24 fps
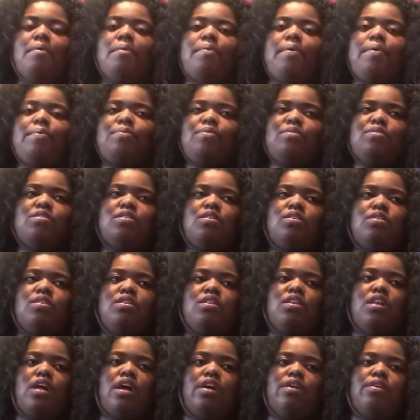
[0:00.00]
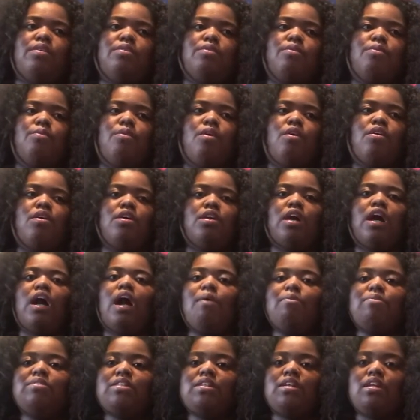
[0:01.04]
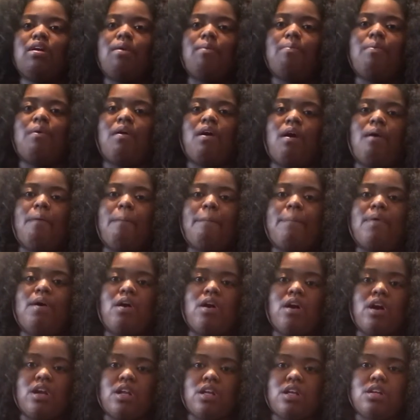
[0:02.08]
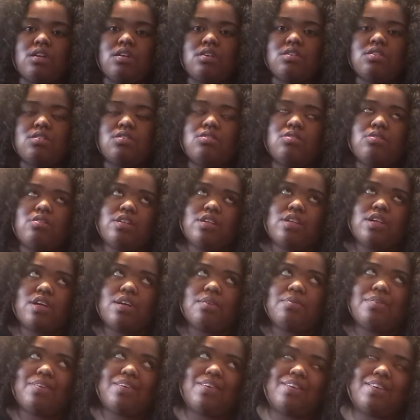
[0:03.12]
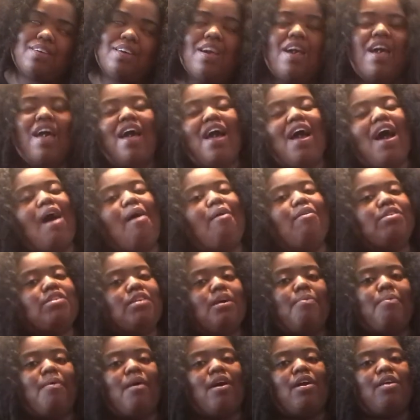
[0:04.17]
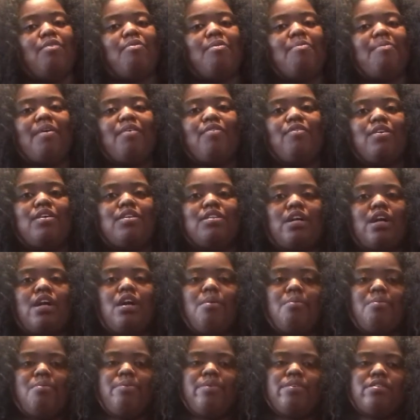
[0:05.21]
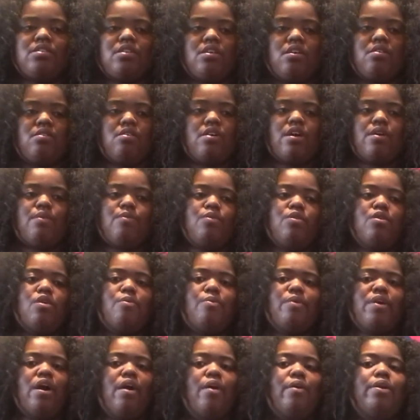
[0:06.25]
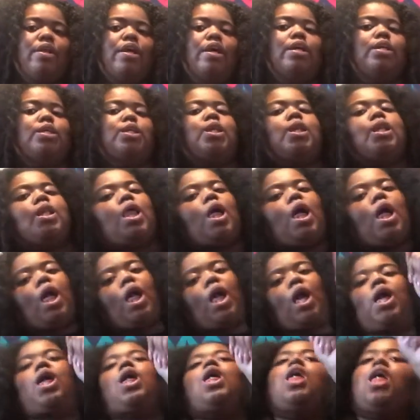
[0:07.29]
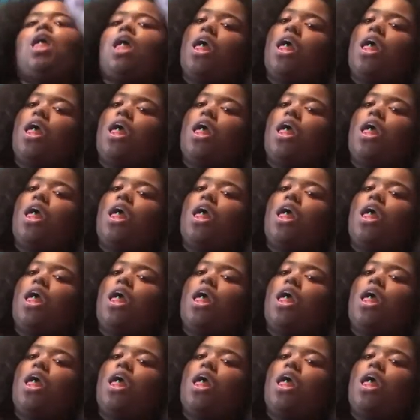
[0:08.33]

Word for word: People used to, like, walk, like, I went to a, a party, story time, huh? I went to a party with my friends, like, a couple weeks ago, and, you know, we all dancing, like,